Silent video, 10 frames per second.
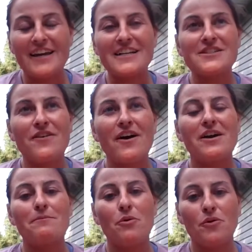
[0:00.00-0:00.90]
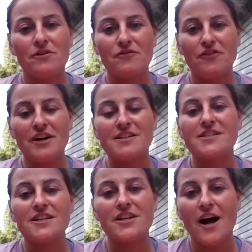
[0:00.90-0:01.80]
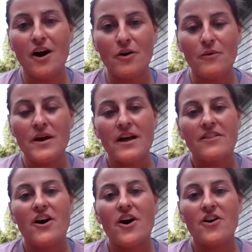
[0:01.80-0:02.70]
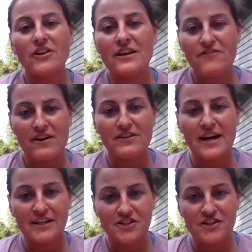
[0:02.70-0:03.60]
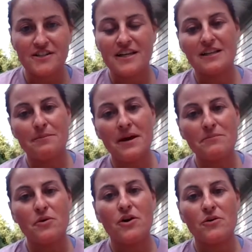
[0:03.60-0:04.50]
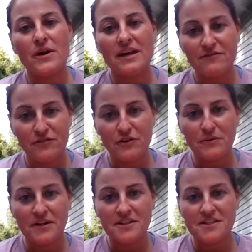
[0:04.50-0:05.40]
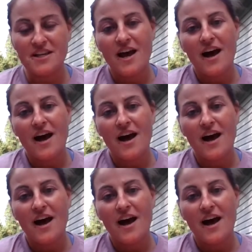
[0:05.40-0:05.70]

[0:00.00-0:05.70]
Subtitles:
and it's very important for us to know the early foundations and the people who influenced